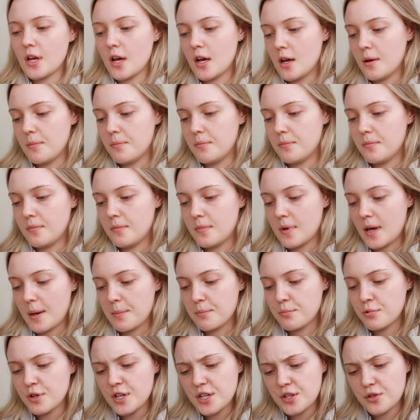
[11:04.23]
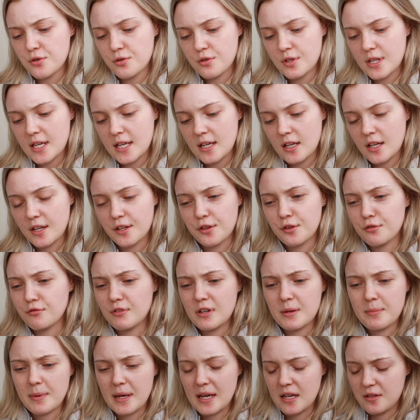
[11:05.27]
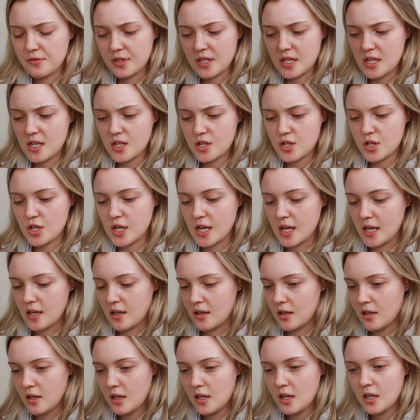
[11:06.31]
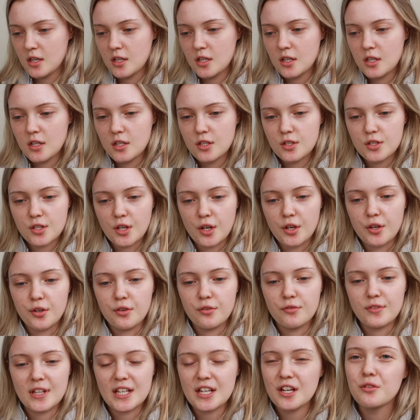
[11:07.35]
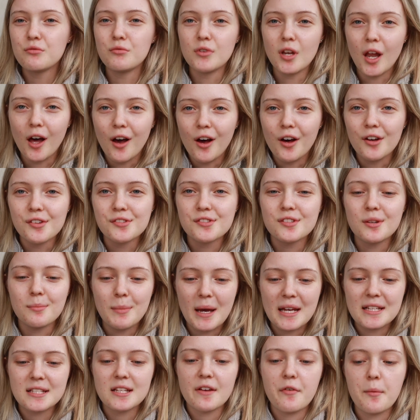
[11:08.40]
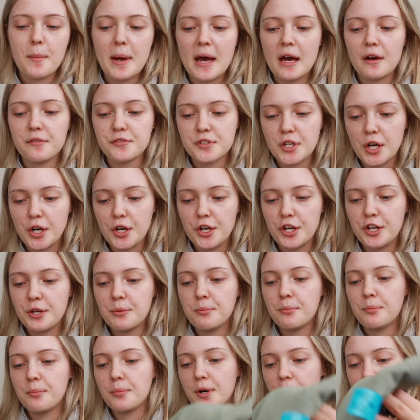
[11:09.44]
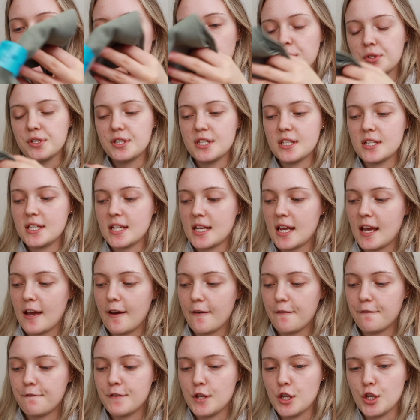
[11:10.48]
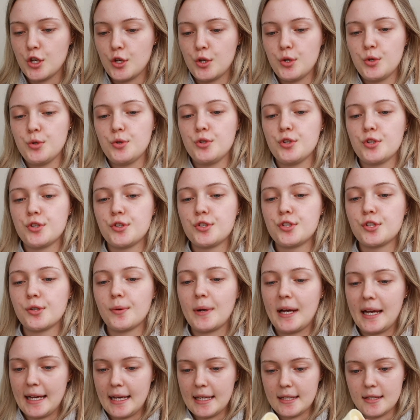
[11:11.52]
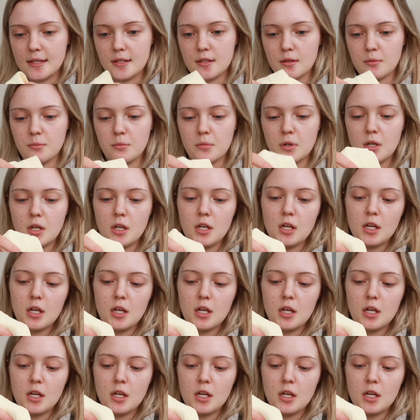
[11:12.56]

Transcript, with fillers: Um, I'm pretty sure they're like £3 each, yeah. So they don't last a massive amount of time, but I wanted to get a few just so I had them.